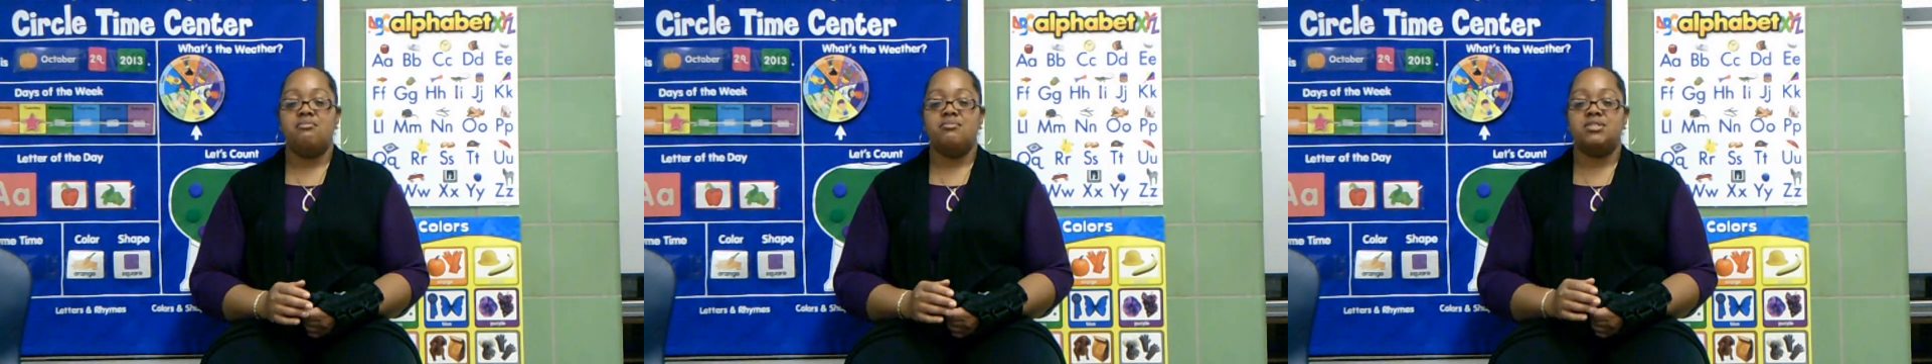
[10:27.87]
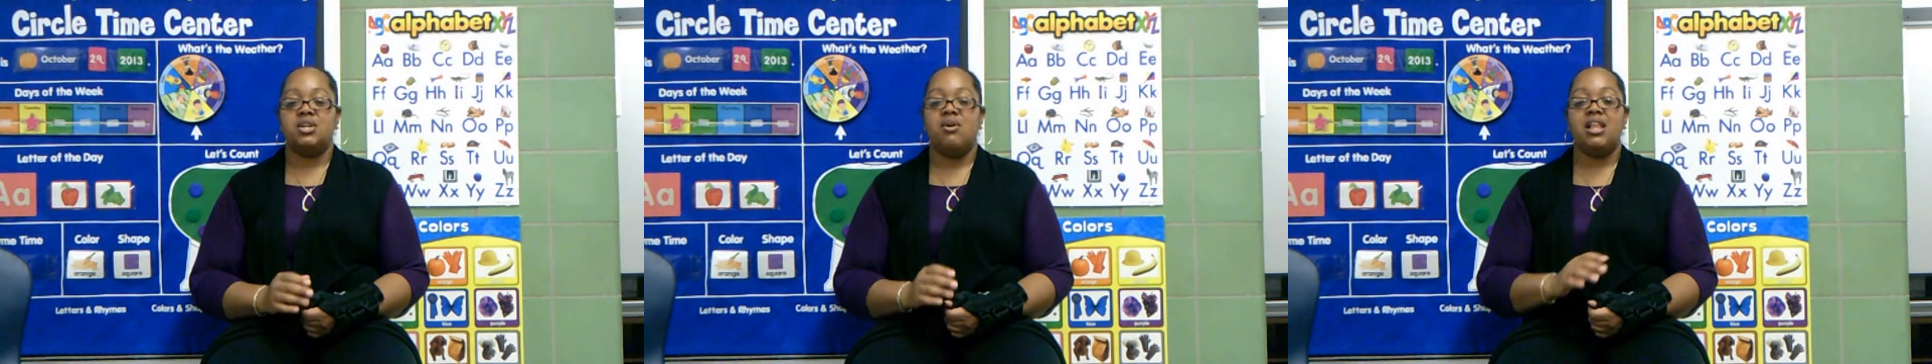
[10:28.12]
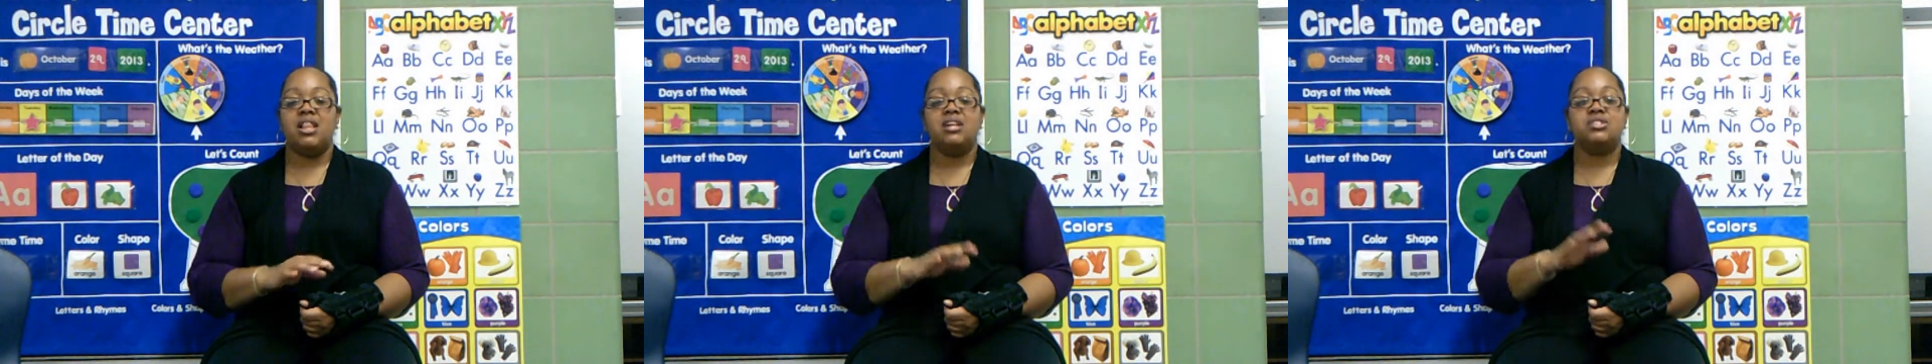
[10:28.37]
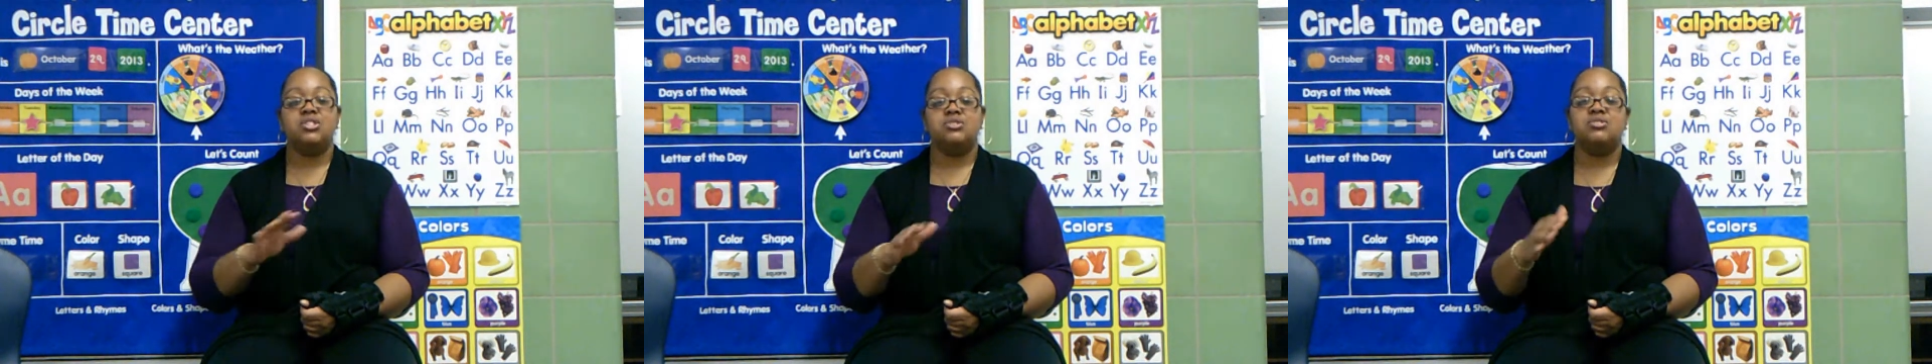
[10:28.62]
So I like
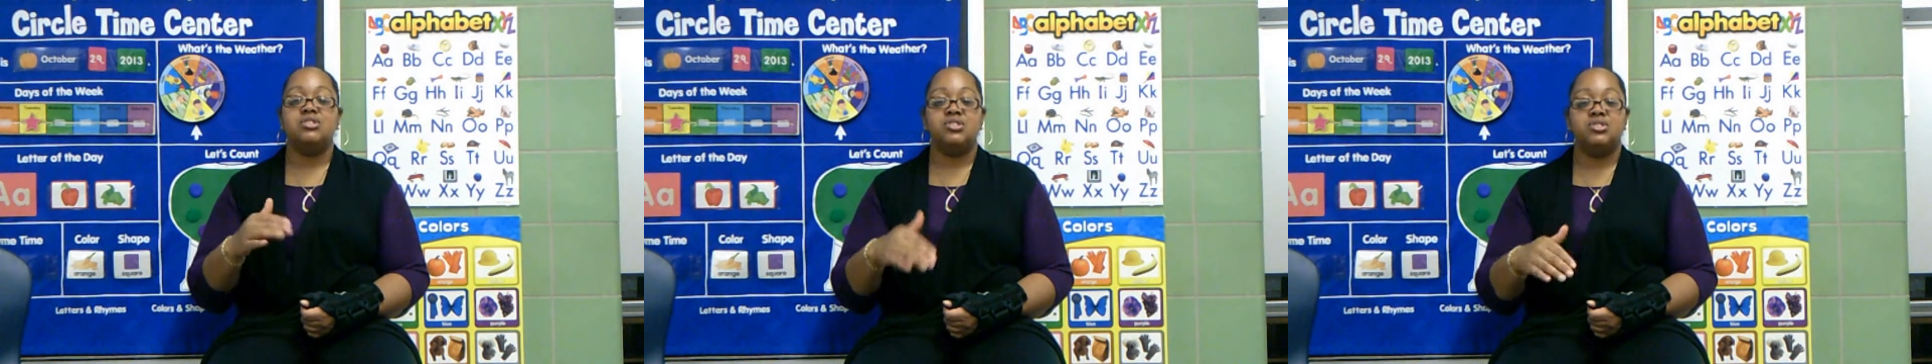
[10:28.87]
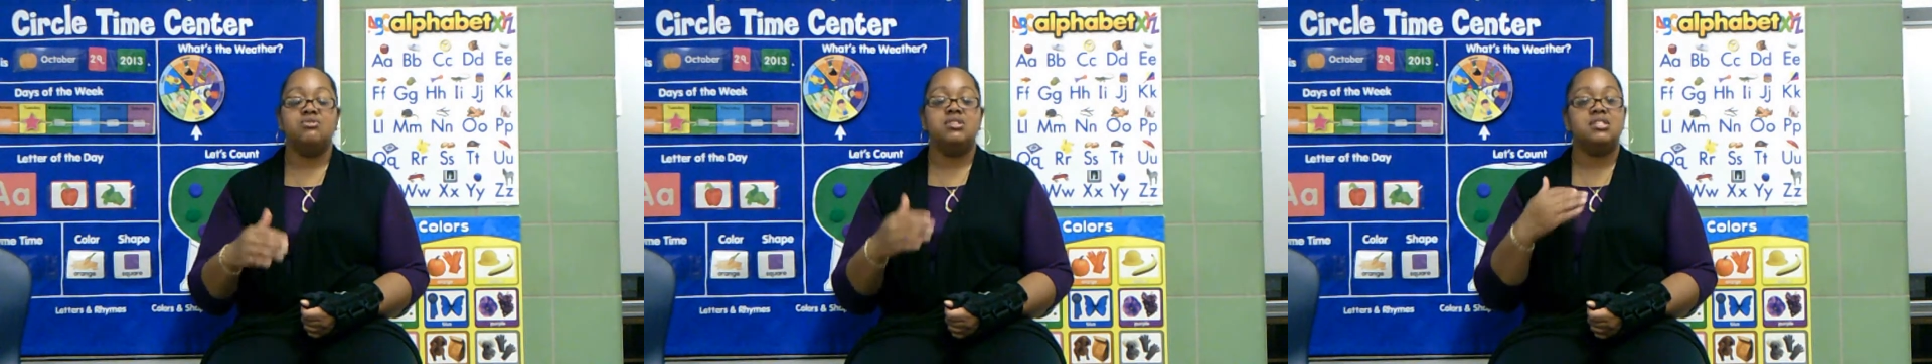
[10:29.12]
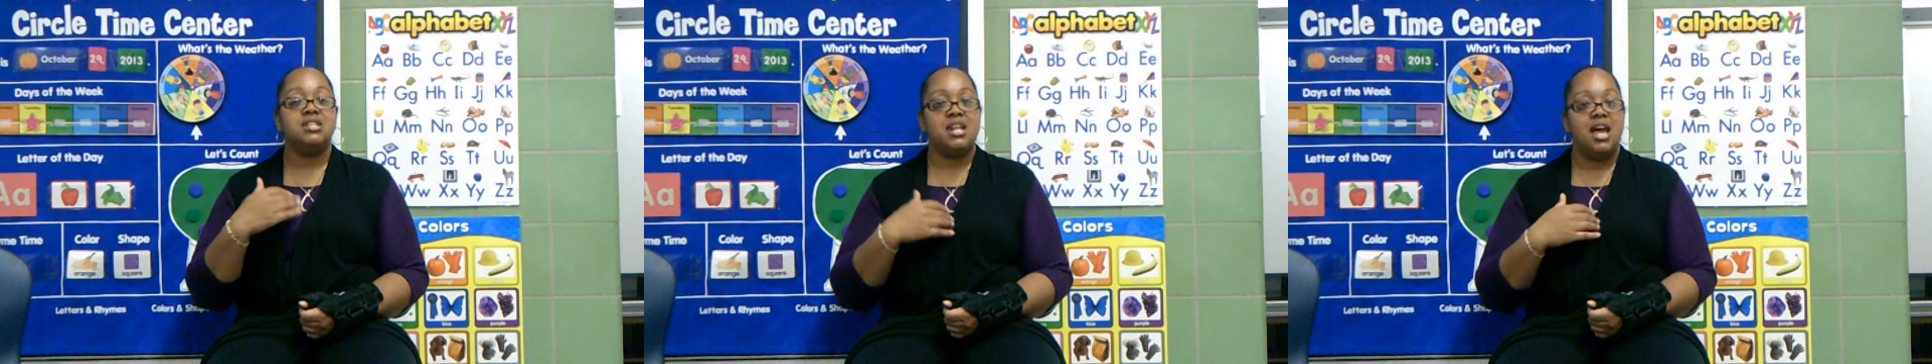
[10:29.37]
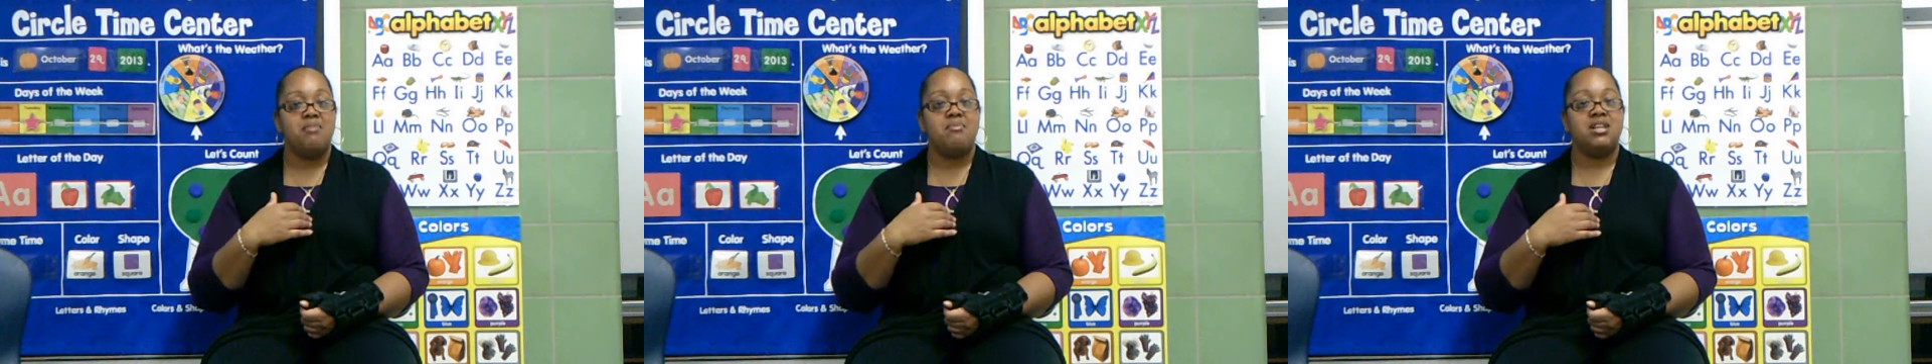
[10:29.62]
to use the students and
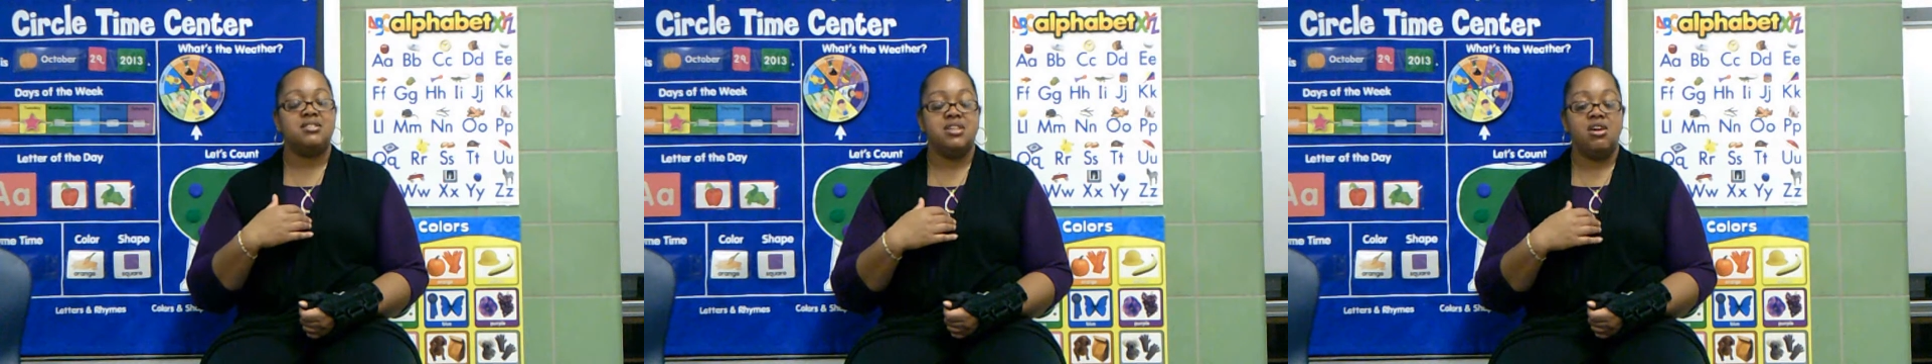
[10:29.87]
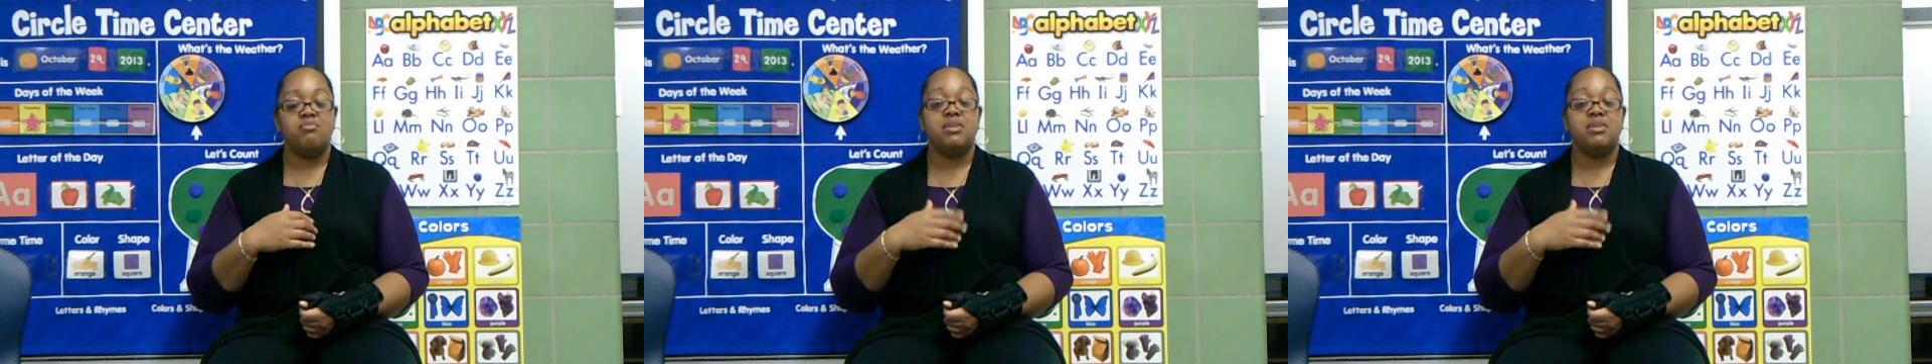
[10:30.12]
not myself.